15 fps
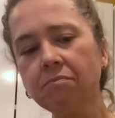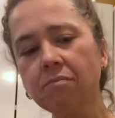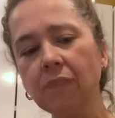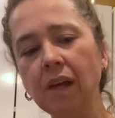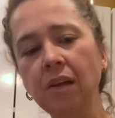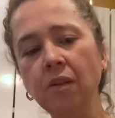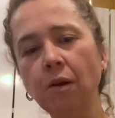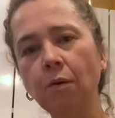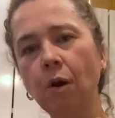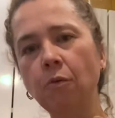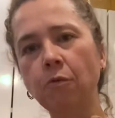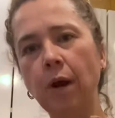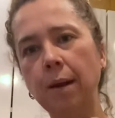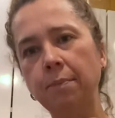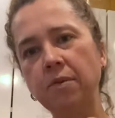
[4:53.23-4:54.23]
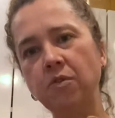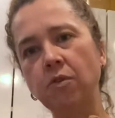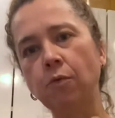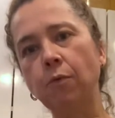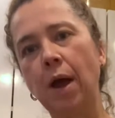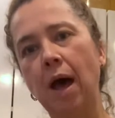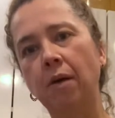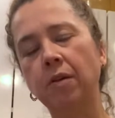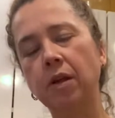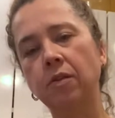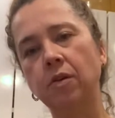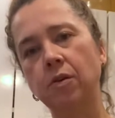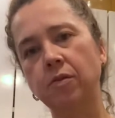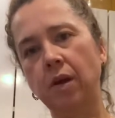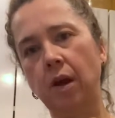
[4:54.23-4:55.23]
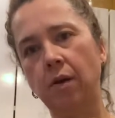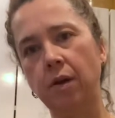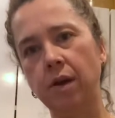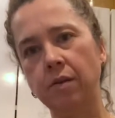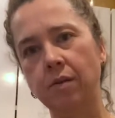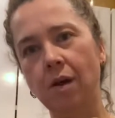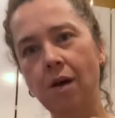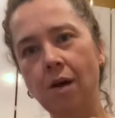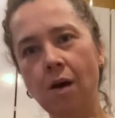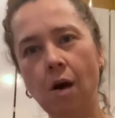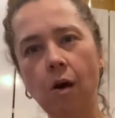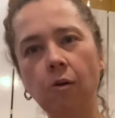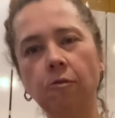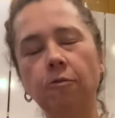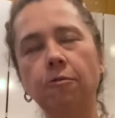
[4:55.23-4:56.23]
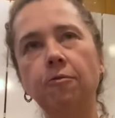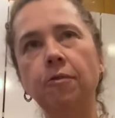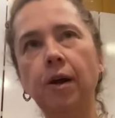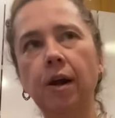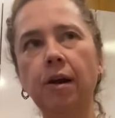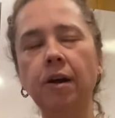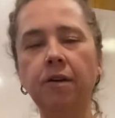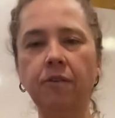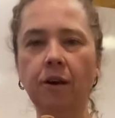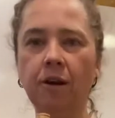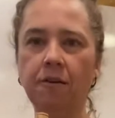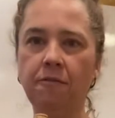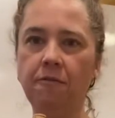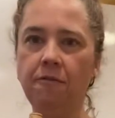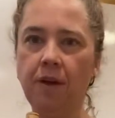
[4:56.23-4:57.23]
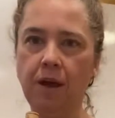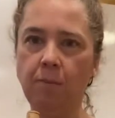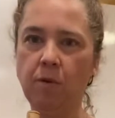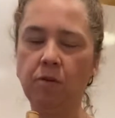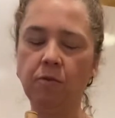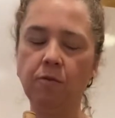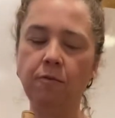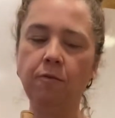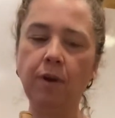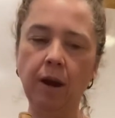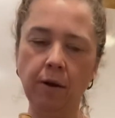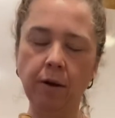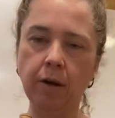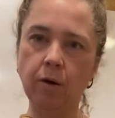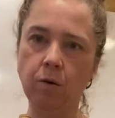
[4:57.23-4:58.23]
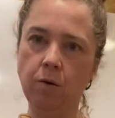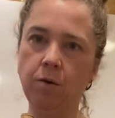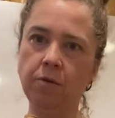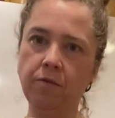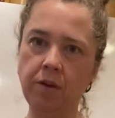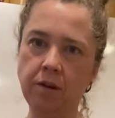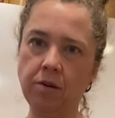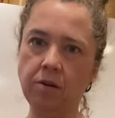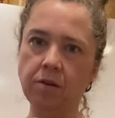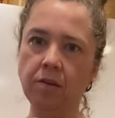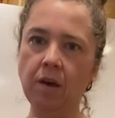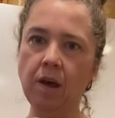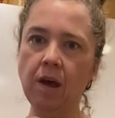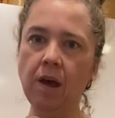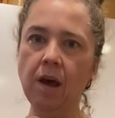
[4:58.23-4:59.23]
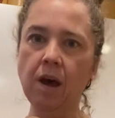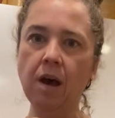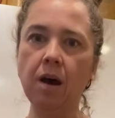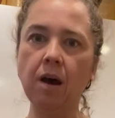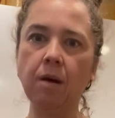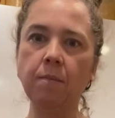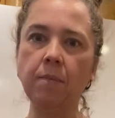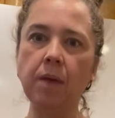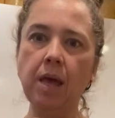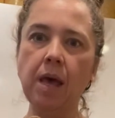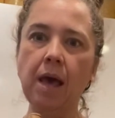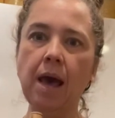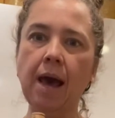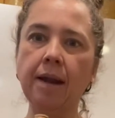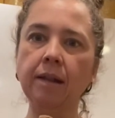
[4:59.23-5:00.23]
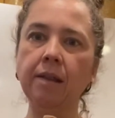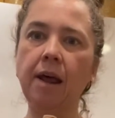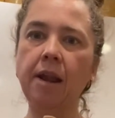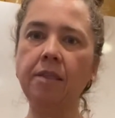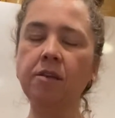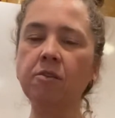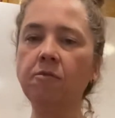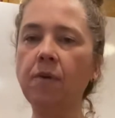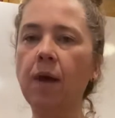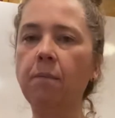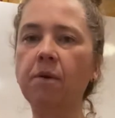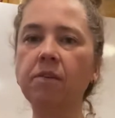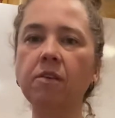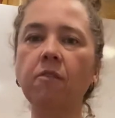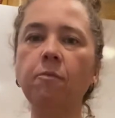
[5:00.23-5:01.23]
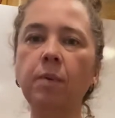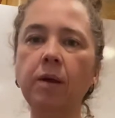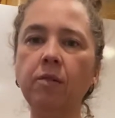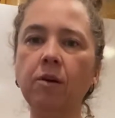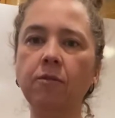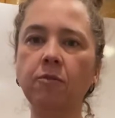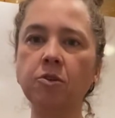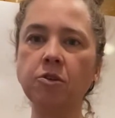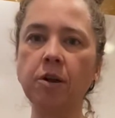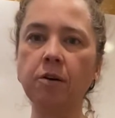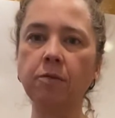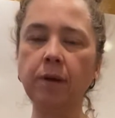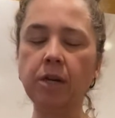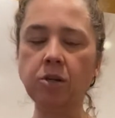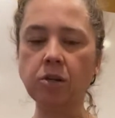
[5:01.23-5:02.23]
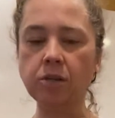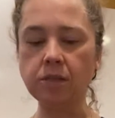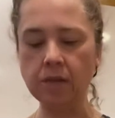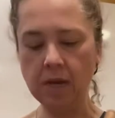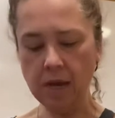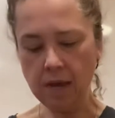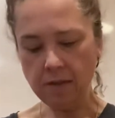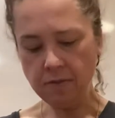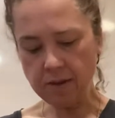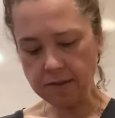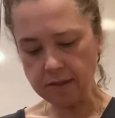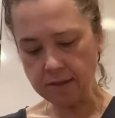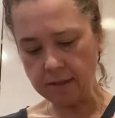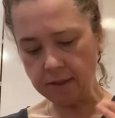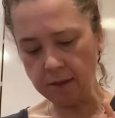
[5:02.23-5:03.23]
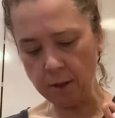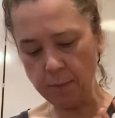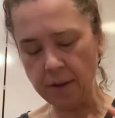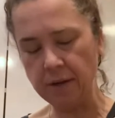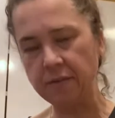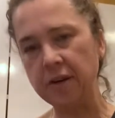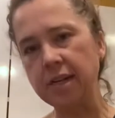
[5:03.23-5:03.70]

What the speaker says: in their own right. But surrounding those areas are very, very famous, very old vineyards. And a lot of these families have been there for generations. This is a little bit of an